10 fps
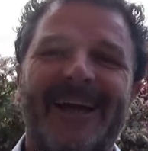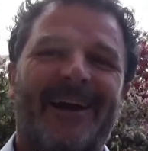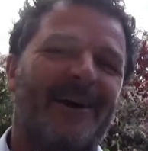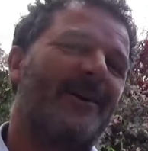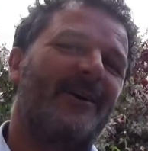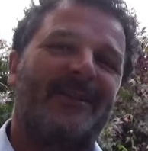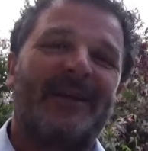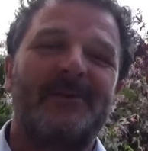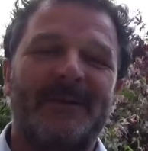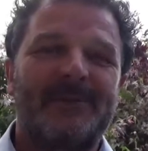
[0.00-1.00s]
Oh,
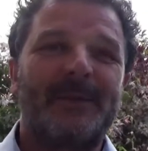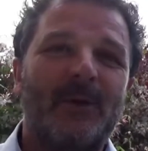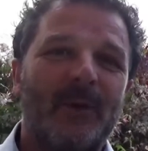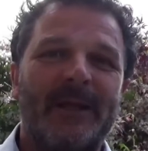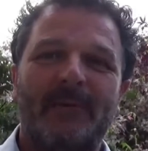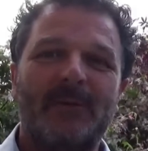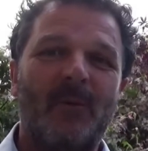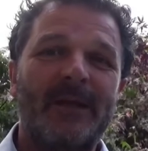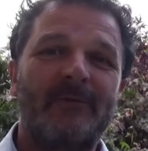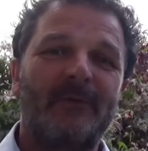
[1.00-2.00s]
thank you, Mr. McAuley. That was a
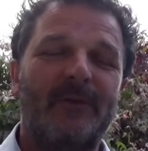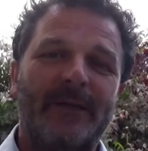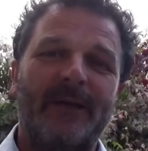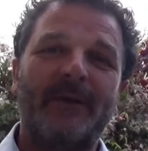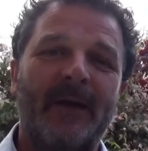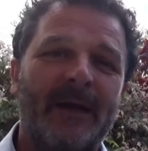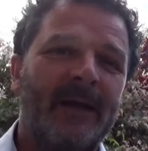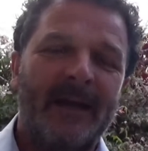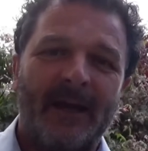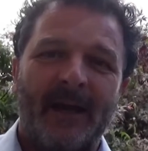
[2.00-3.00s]
wonderful video.
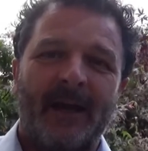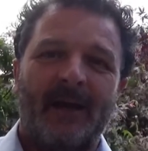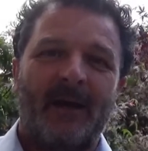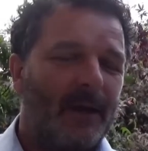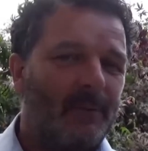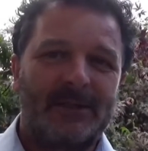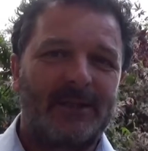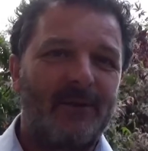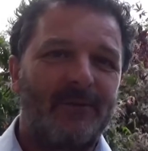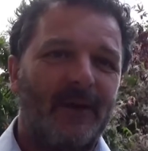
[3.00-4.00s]
It was
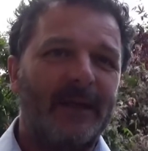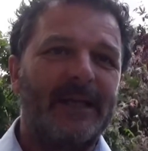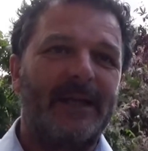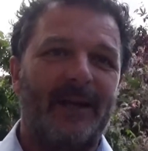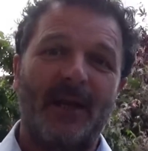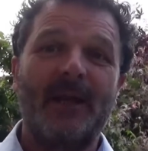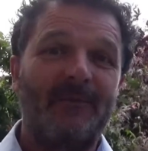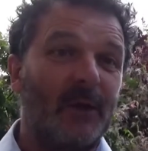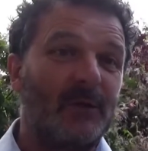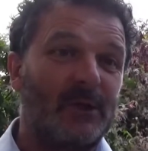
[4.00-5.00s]
so funny, and I
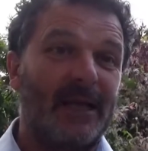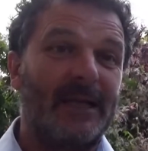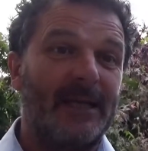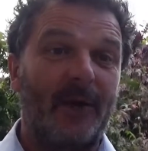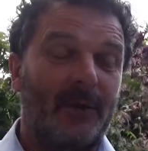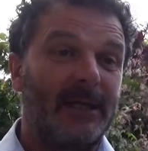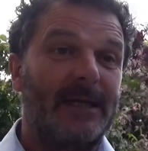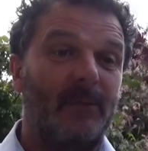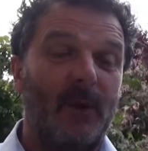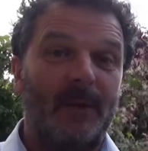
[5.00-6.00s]
love those jelly
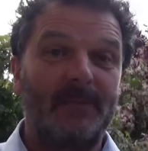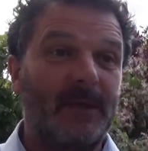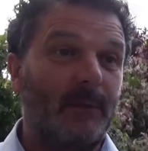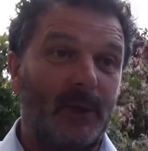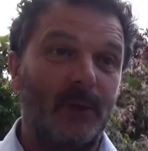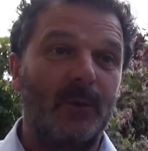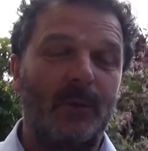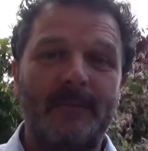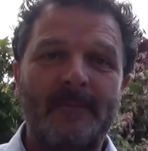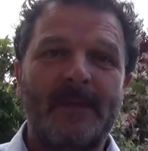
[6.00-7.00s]
worms. They were cool.
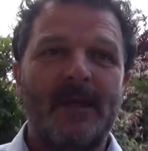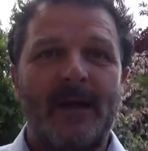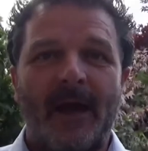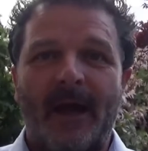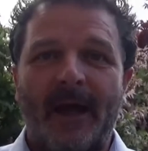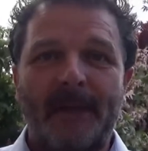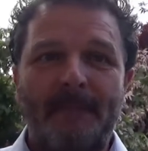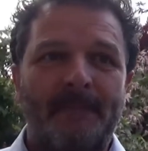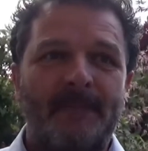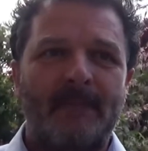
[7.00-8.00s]
The
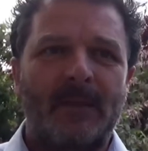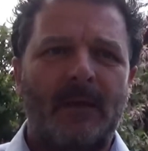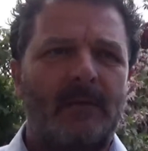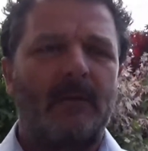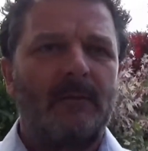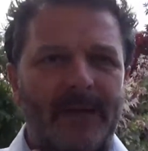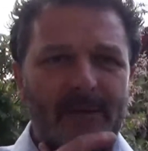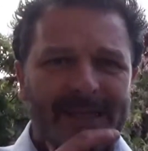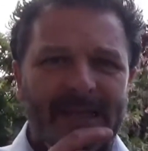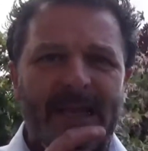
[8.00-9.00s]
only
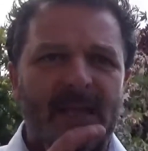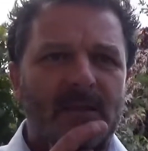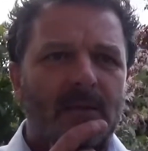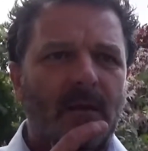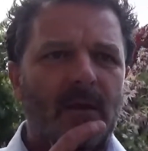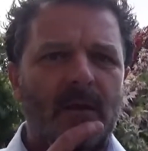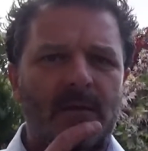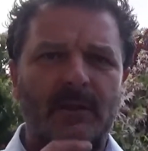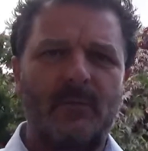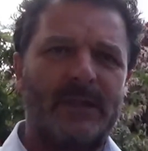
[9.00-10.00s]
thing is,
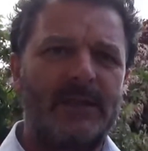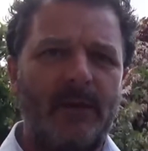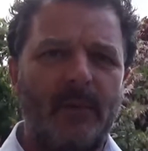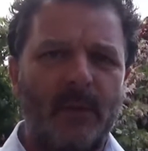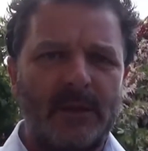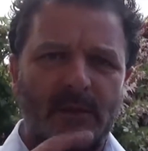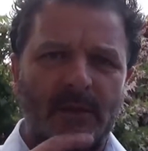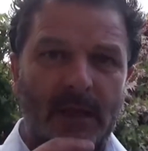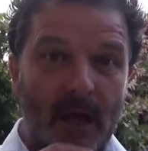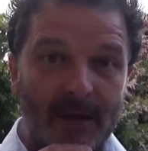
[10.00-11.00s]
didn't we say we wanted a
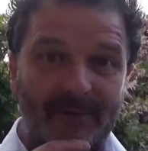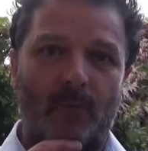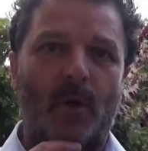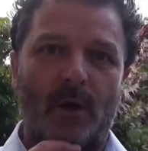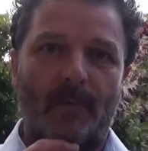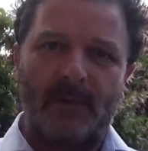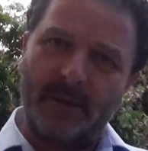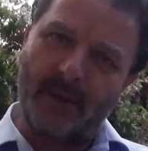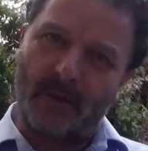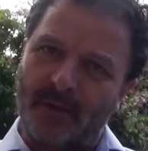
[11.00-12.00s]
live worm?
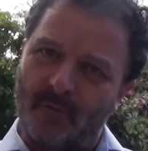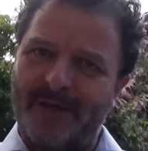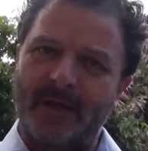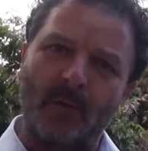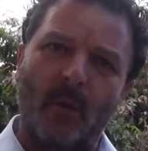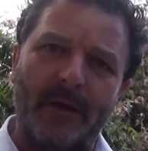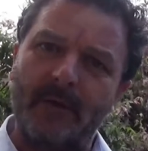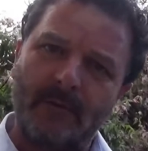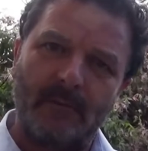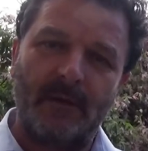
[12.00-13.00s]
You know, real one
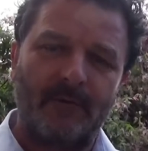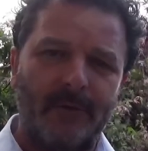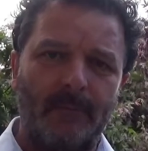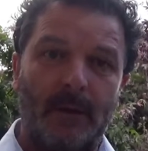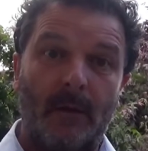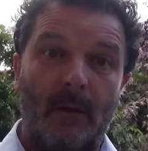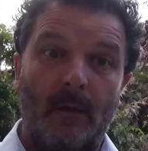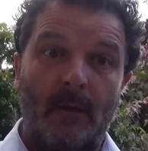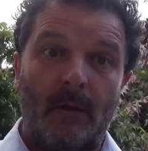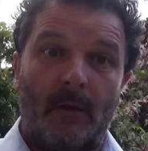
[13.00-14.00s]
in the film?
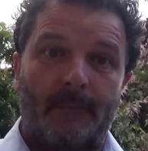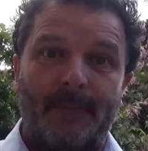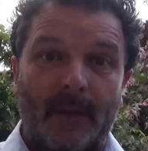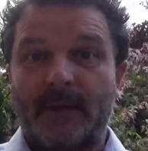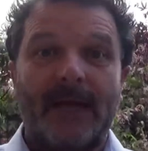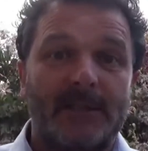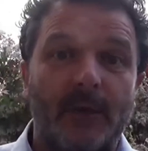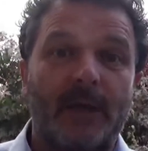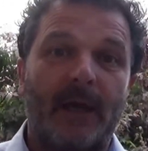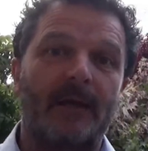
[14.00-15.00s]
That's
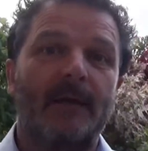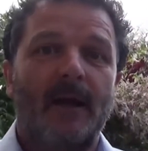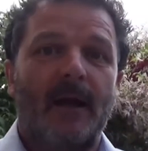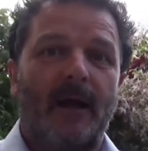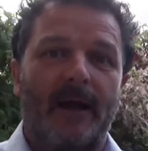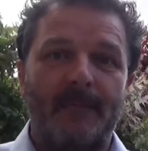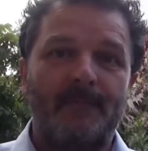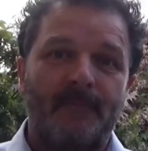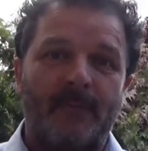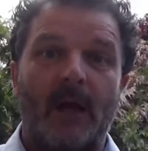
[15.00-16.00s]
okay.
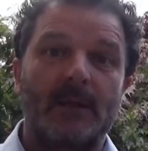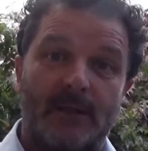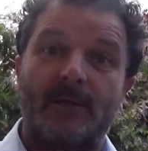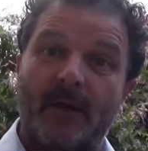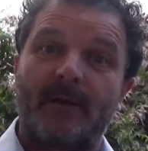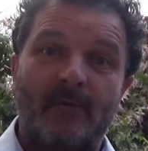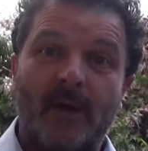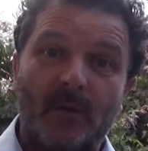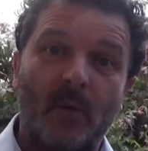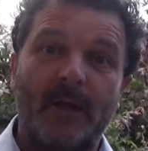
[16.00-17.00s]
I'll see if I can
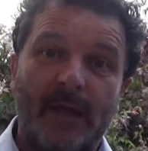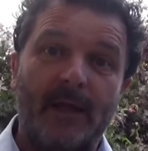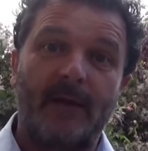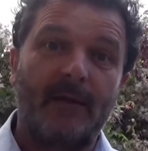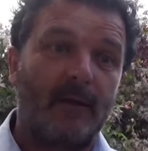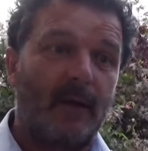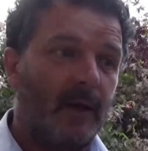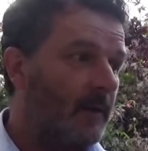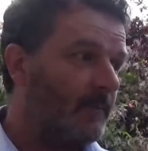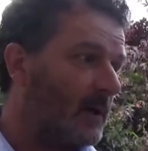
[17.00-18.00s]
find one here.
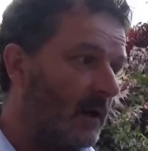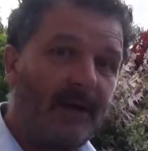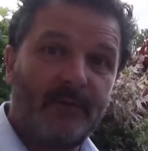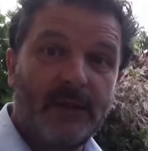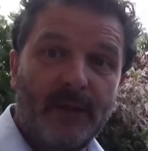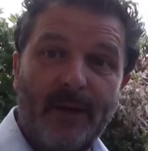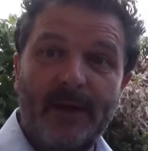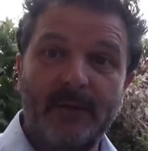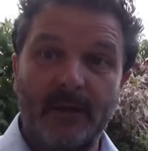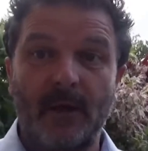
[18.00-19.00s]
I'll have a dig
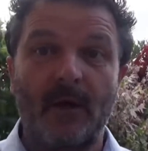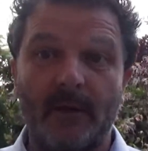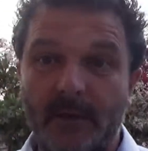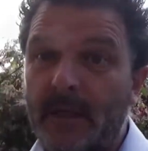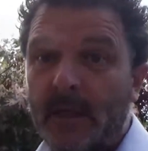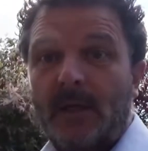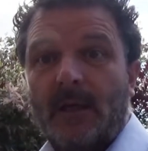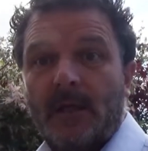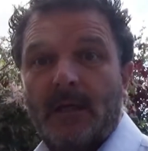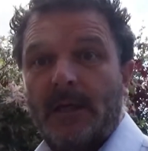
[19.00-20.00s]
around in the garden,
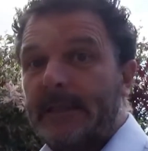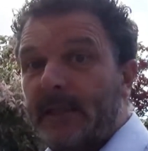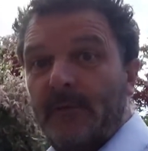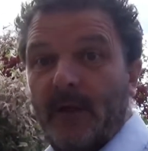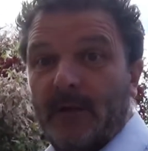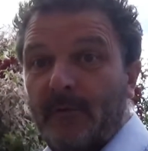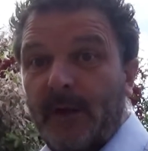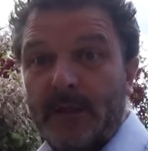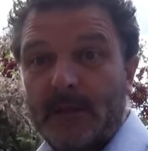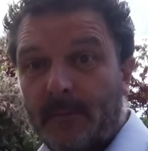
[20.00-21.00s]
see if I can
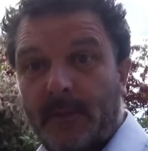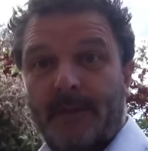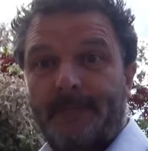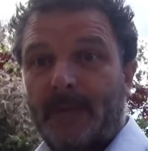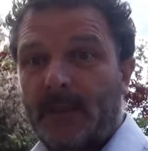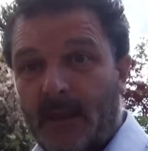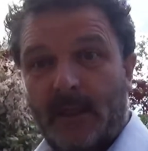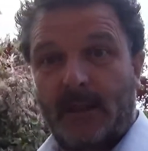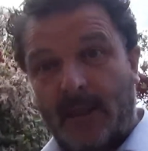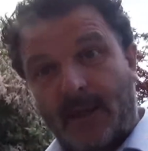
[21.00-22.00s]
find something.
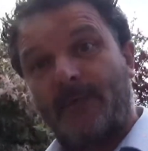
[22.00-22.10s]
Have a